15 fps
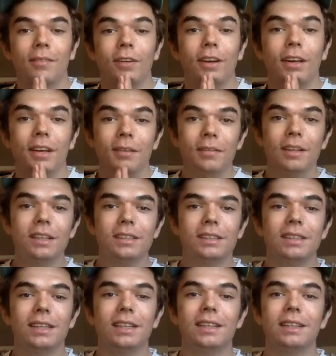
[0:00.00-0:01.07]

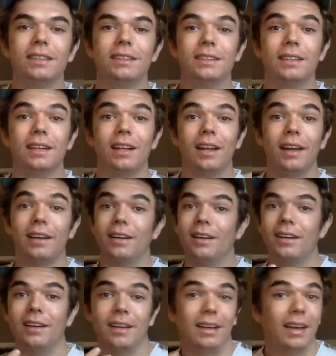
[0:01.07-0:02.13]
Forgiveness is like
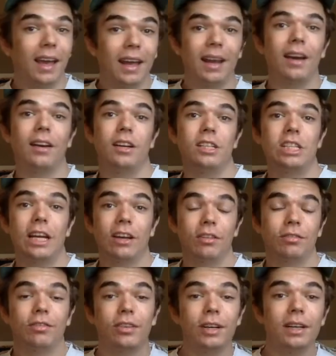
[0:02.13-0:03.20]
a get out of
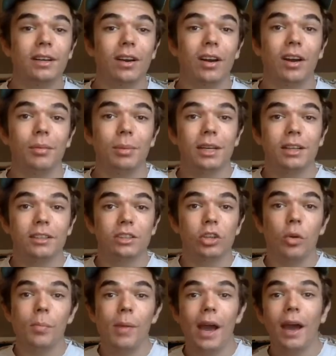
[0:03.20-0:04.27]
jail free card because
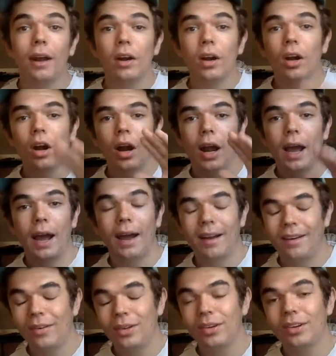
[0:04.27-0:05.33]
no matter
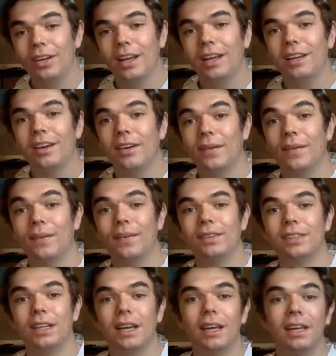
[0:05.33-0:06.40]
how your day
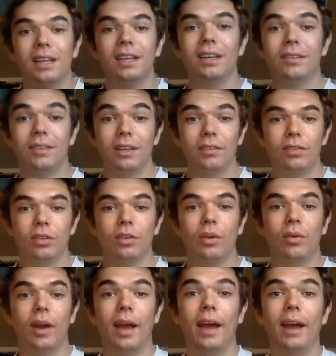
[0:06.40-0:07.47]
goes, even if you
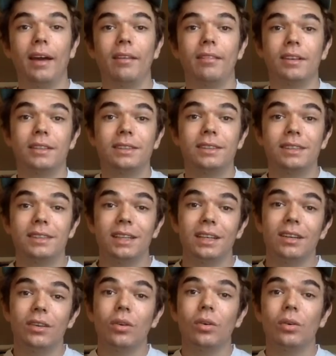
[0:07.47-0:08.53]
don't have a
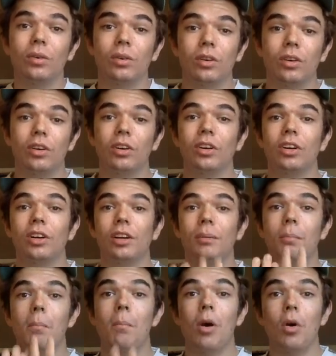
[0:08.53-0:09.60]
single good
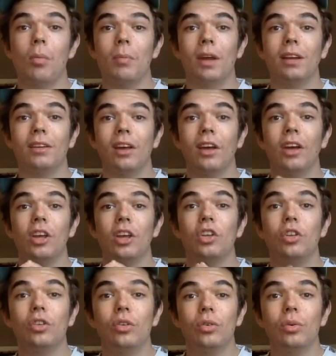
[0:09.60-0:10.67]
moment,
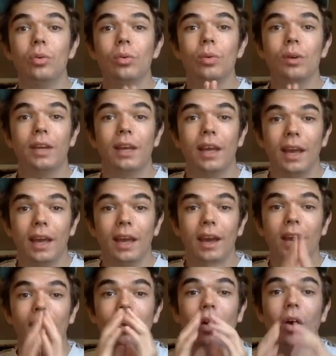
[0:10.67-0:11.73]
you
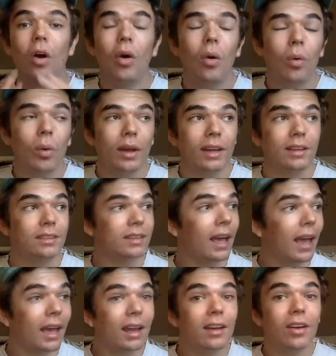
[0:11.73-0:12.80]
can always
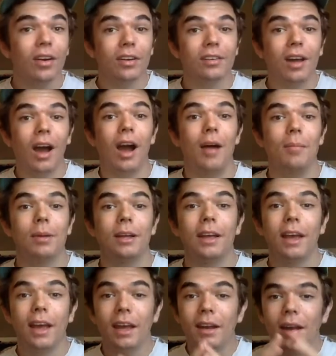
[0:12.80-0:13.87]
end on top
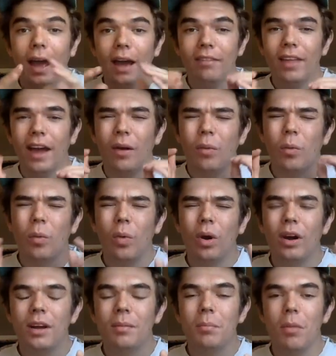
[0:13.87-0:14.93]
and have that
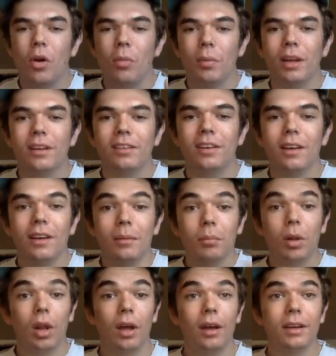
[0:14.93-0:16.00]
one moment.
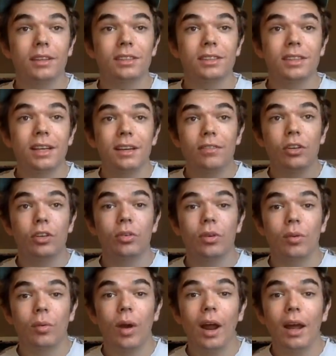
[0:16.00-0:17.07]
Plus, if you do
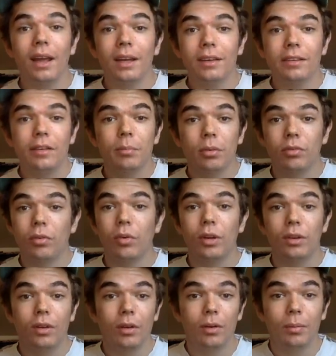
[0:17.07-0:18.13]
it right before
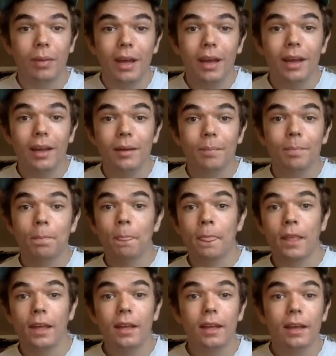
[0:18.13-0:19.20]
you go to bed,
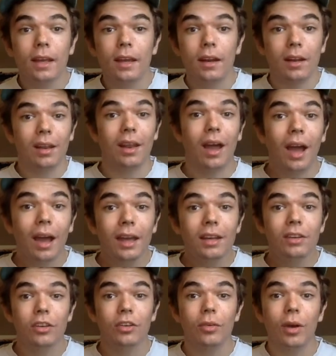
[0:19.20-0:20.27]
it can
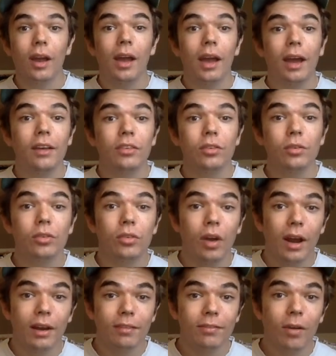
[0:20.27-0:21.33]
align you as you
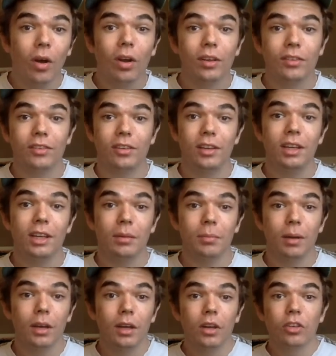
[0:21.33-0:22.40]
try to fall asleep.
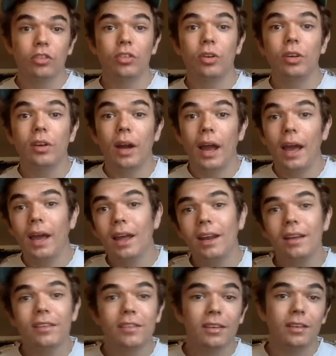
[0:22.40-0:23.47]
So your head
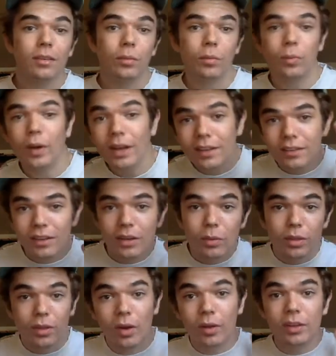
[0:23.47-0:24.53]
isn't racing
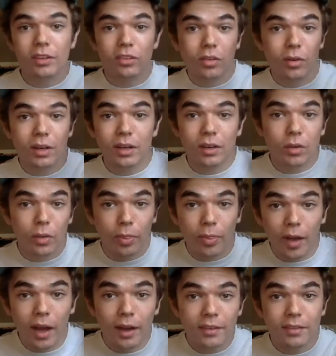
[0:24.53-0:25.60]
with all these critical
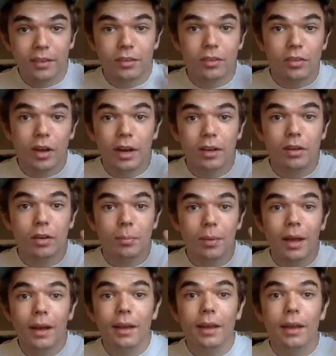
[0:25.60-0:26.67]
thoughts as you try to go to
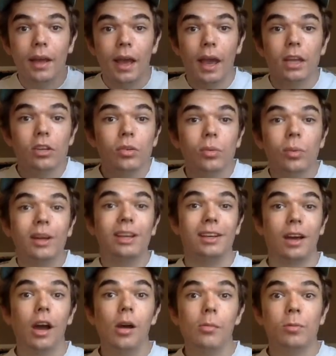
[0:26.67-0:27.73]
bed and you
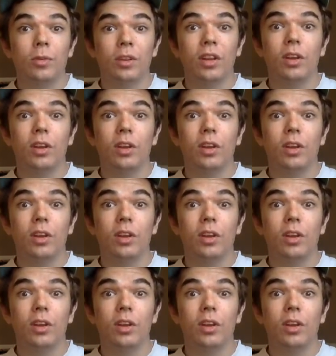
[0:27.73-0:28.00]
wake up for